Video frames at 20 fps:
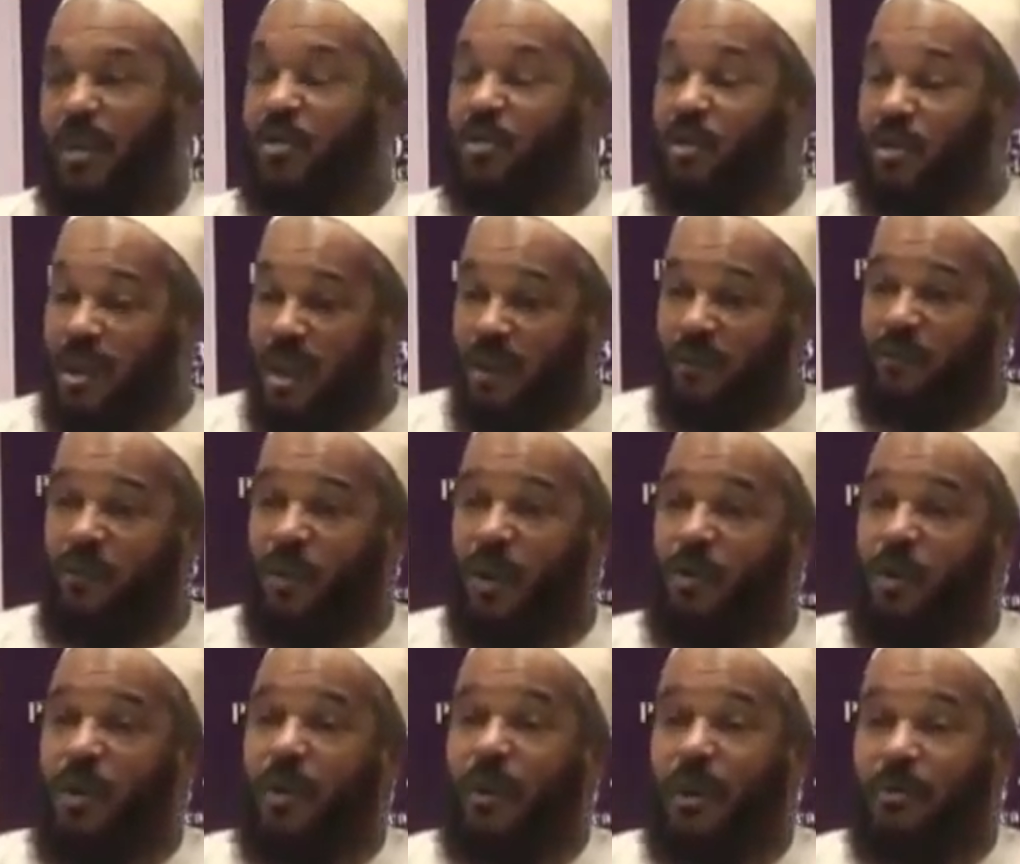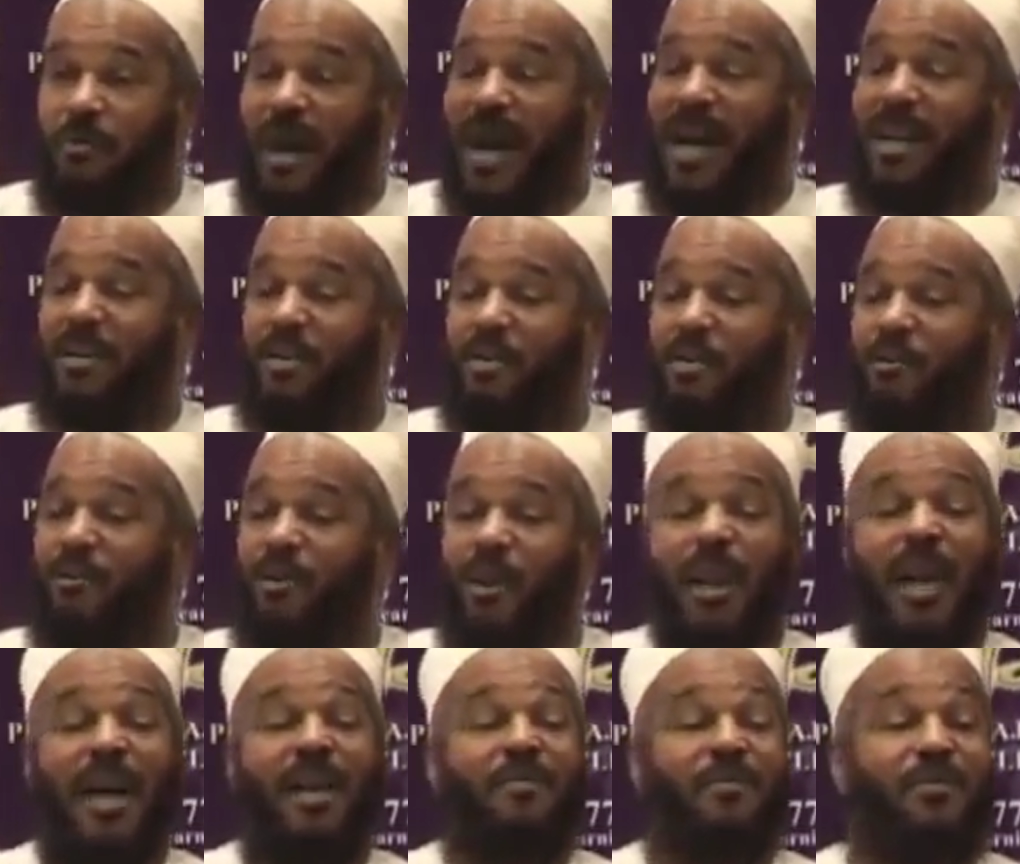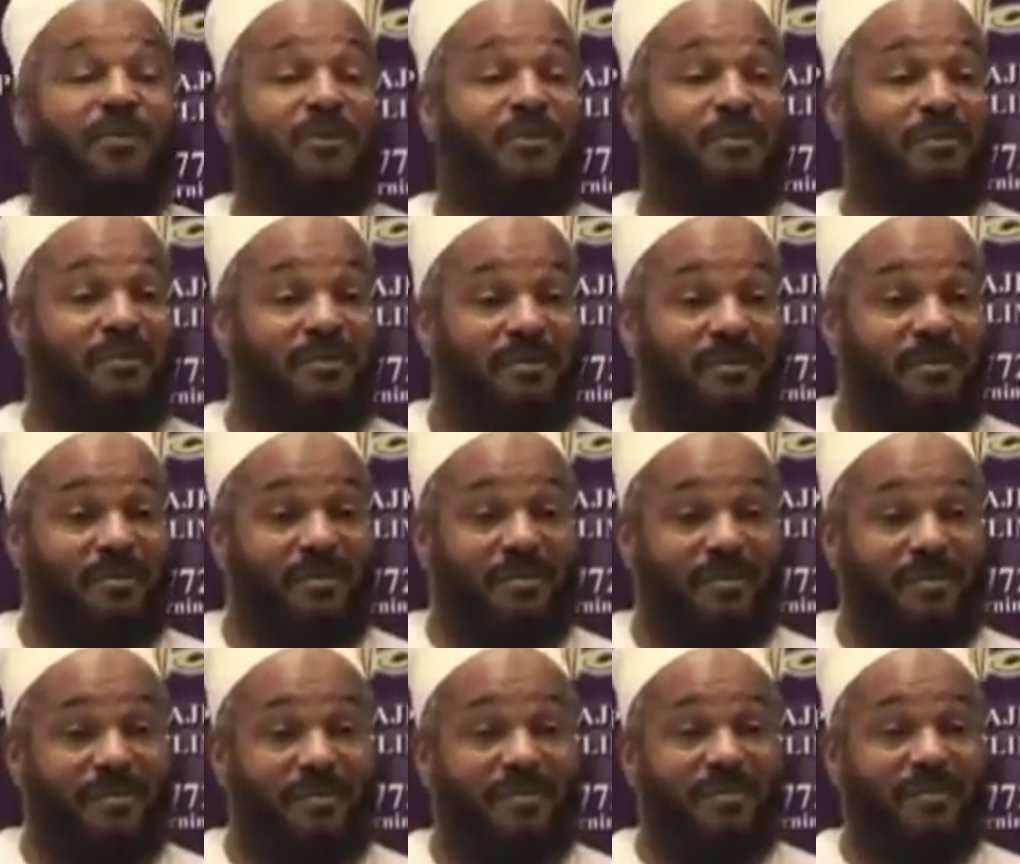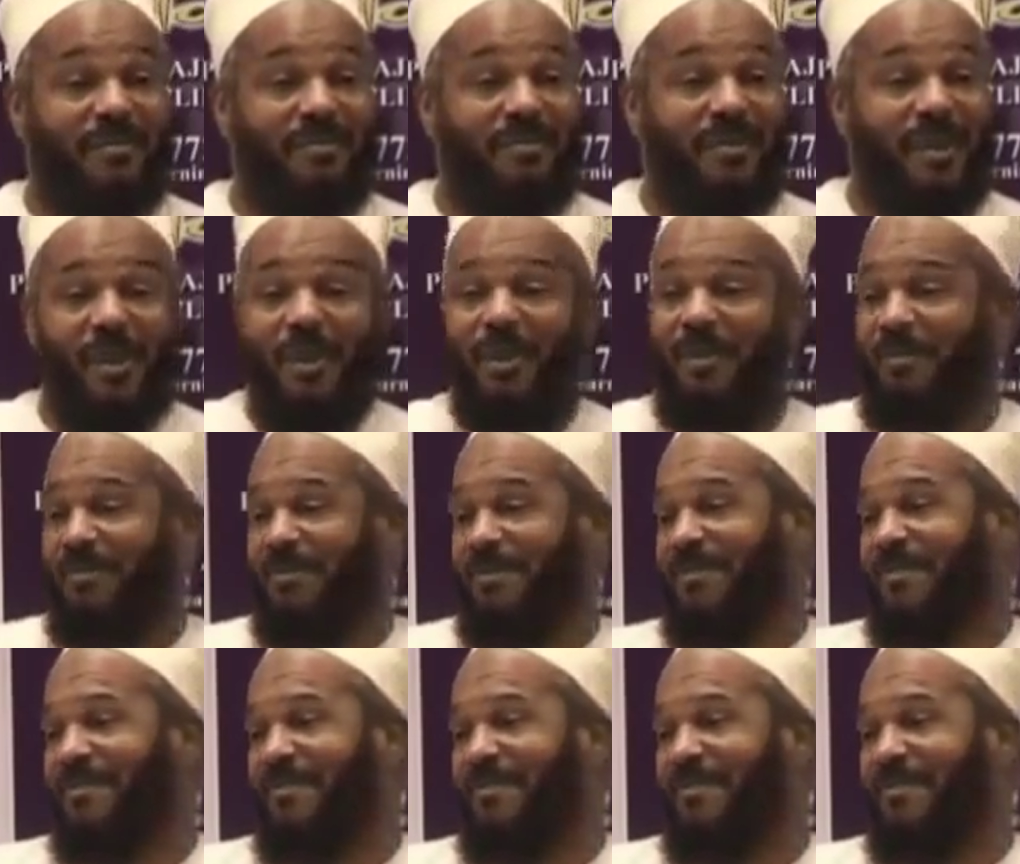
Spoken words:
So therefore we will ban you for life. You know.